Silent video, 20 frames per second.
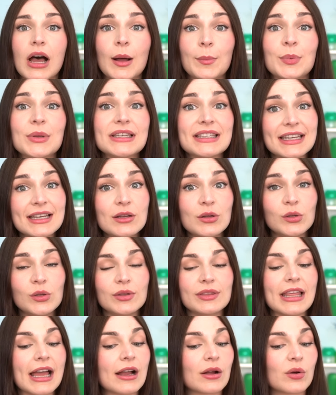up until
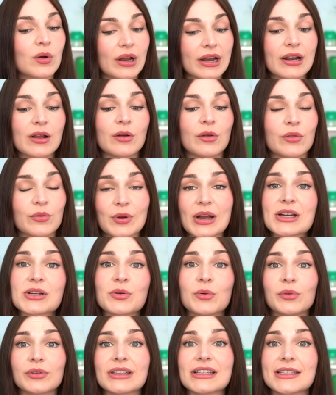that critical
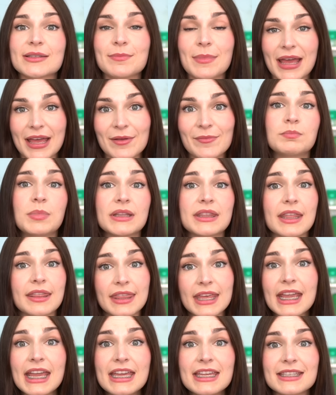threshold is met. But the
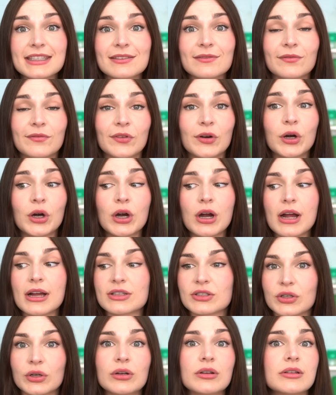thing is, for a
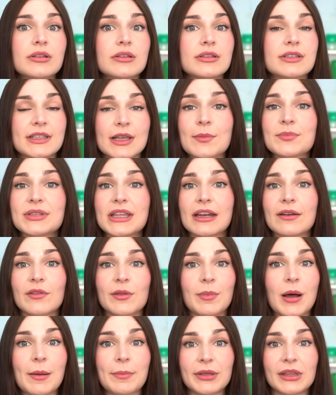certain subset of the
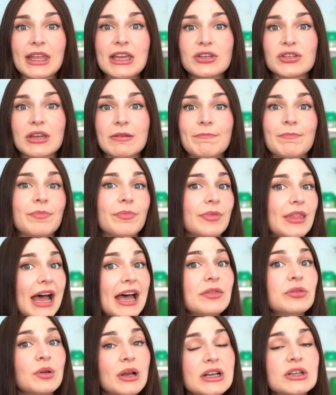population,
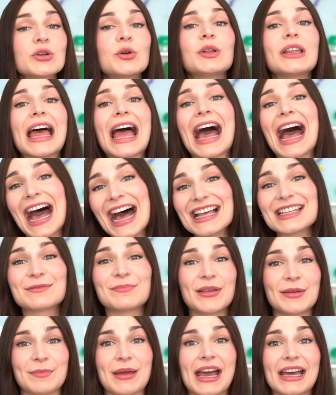that threshold has
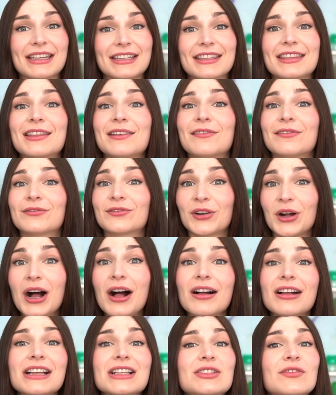been met. The
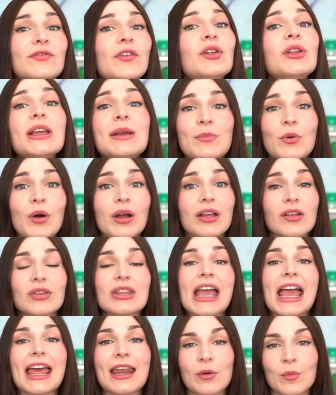frog is fully boiled
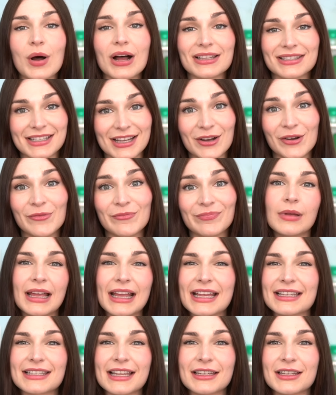and it wants out. I
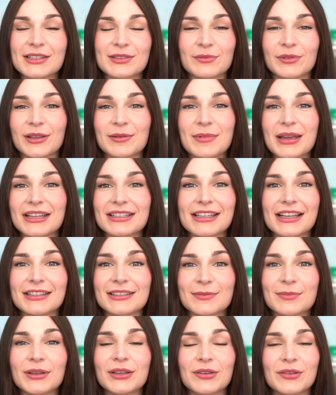guess that doesn't really make
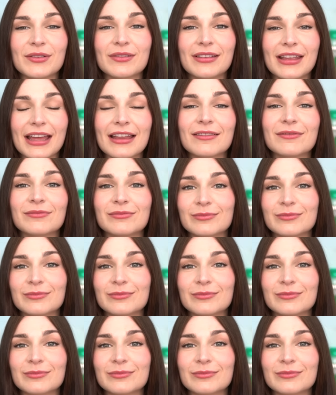sense, but you got